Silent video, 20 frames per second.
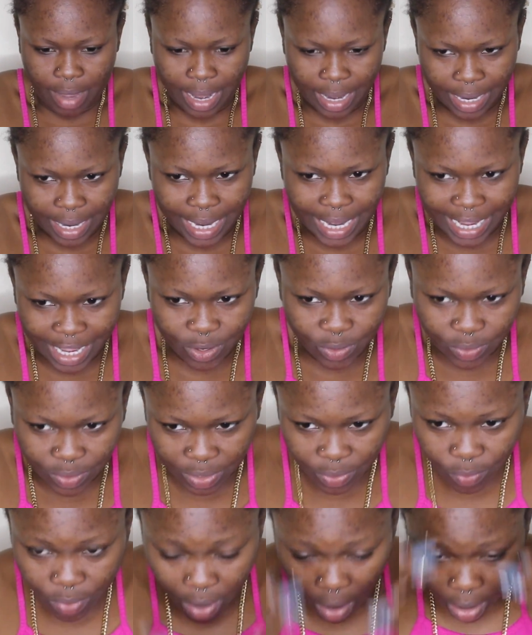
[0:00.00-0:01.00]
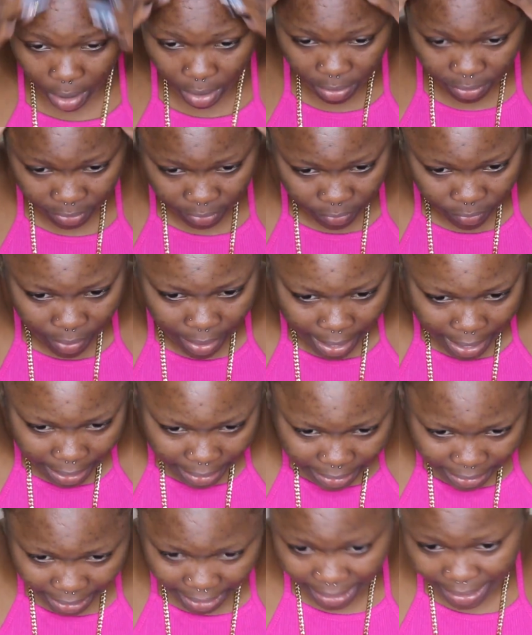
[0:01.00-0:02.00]
And then it will also
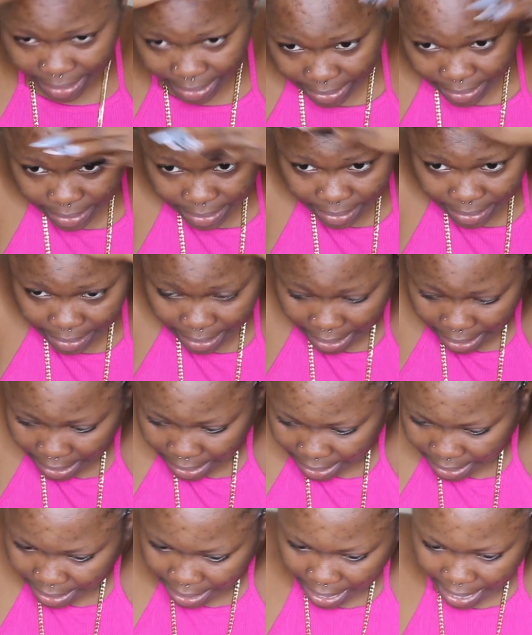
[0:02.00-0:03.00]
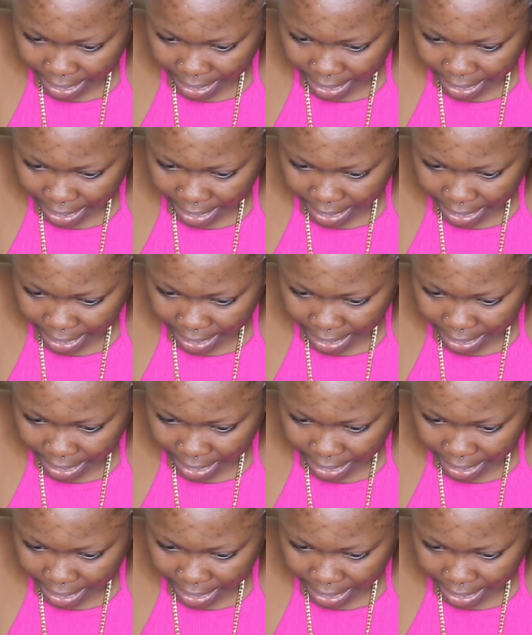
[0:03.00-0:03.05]
act as an